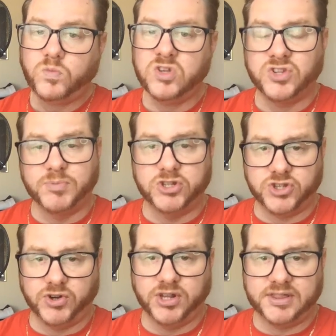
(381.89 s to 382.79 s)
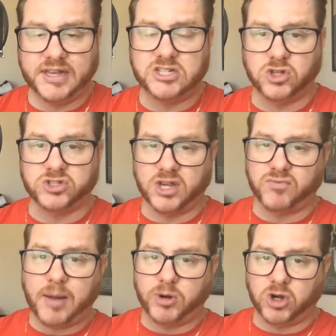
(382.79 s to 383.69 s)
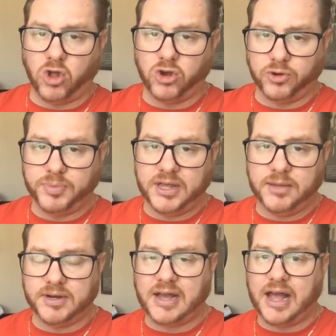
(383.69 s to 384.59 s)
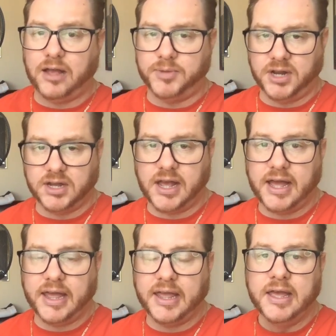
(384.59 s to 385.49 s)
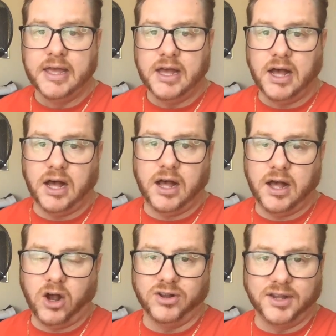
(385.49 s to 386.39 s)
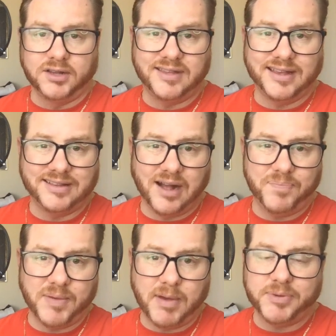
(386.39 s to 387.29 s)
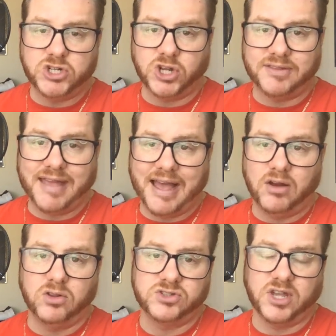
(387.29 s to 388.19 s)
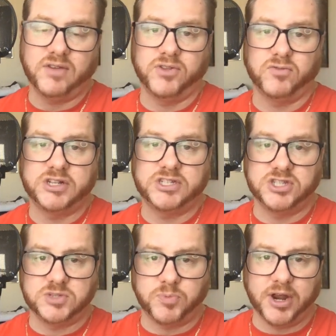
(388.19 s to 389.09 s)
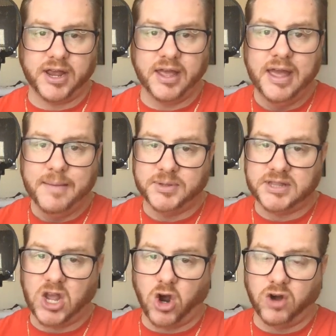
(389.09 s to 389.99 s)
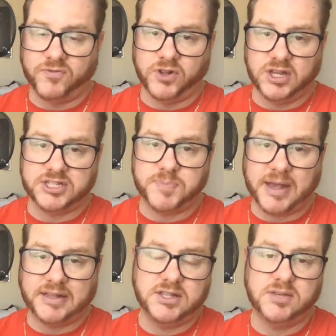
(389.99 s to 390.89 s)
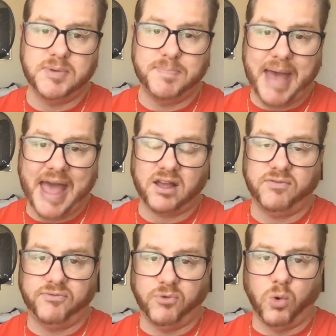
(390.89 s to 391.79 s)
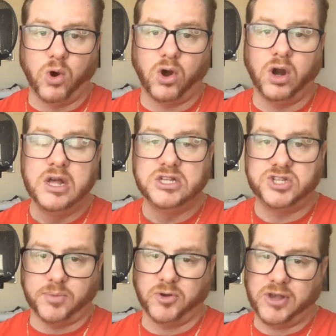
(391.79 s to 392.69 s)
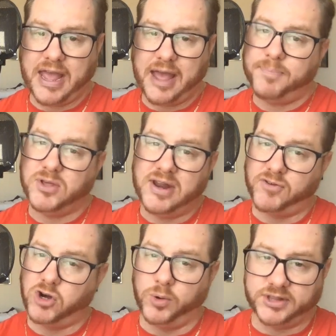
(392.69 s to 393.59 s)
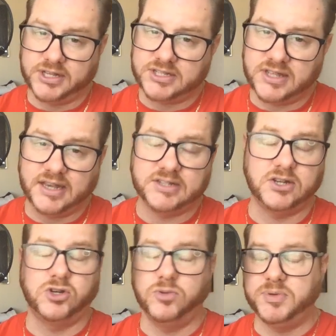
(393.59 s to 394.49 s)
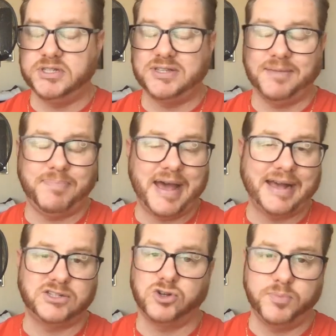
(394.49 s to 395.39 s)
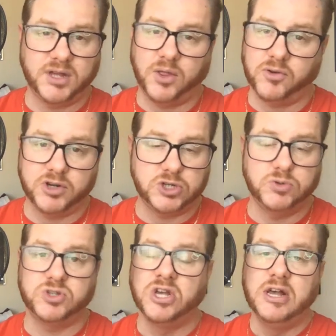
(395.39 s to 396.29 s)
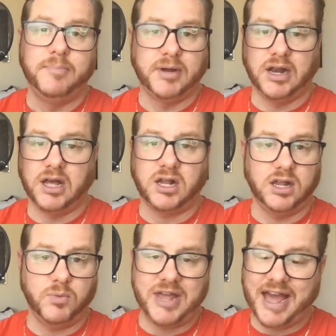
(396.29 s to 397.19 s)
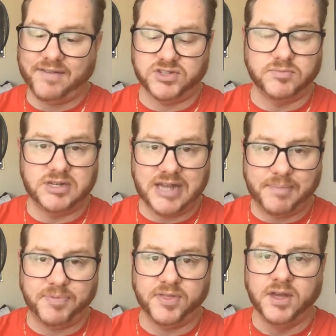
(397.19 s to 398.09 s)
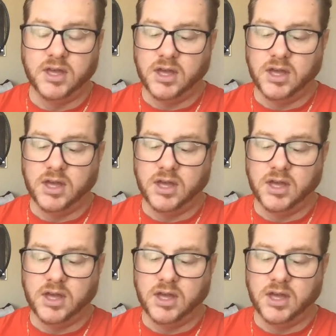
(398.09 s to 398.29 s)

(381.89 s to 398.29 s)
Some concerning things. It looks like Robert Longerbeam and Kyle Monungai are a little dinged up. They might be shut down, looks like, for the rest of the spring, but they are fully expected to be back for summer camp. You never know with these things. There could be setbacks. There could be other issues, but luckily we have some depth.